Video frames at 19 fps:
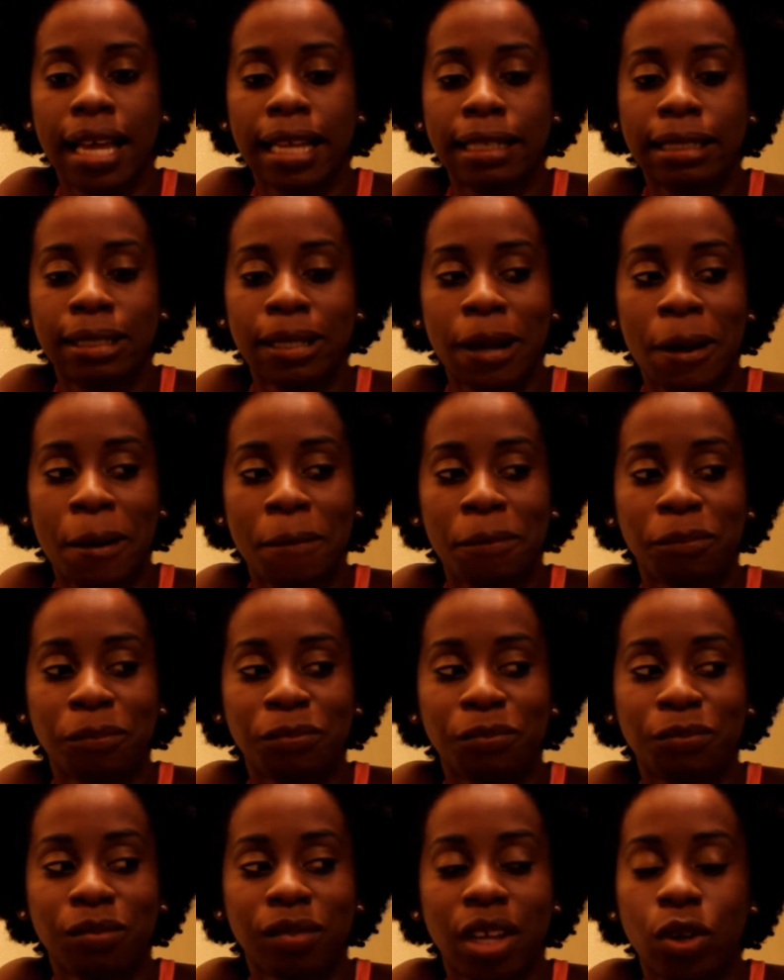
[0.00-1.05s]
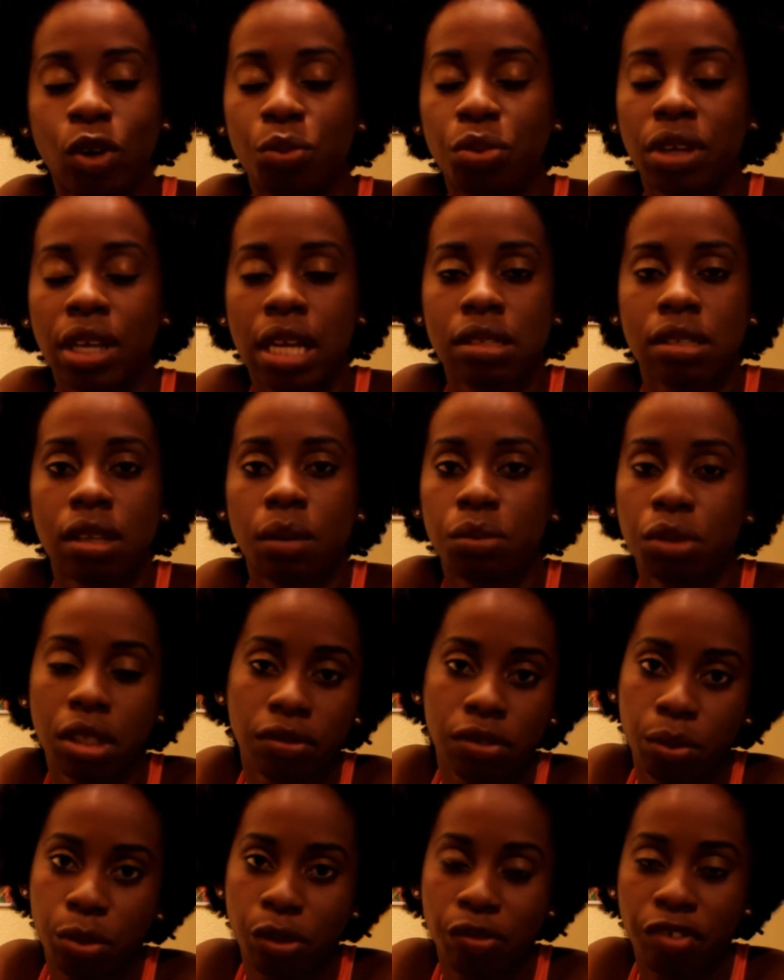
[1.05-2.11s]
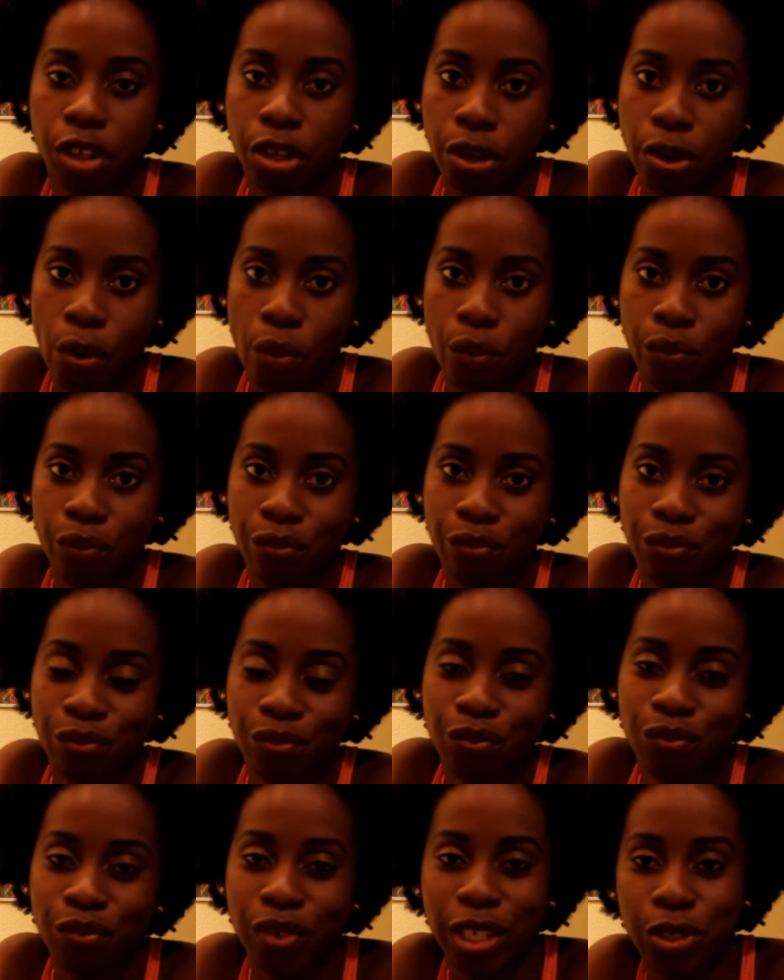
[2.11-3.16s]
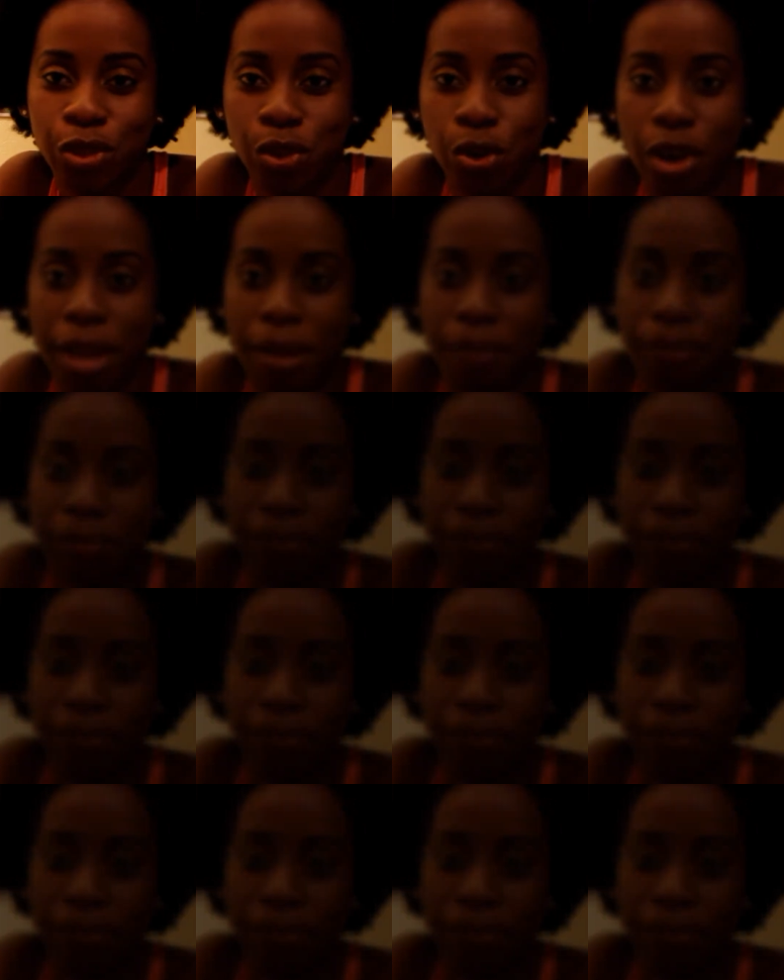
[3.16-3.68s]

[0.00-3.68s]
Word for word: And um, I hope you get something from the video. Enjoy.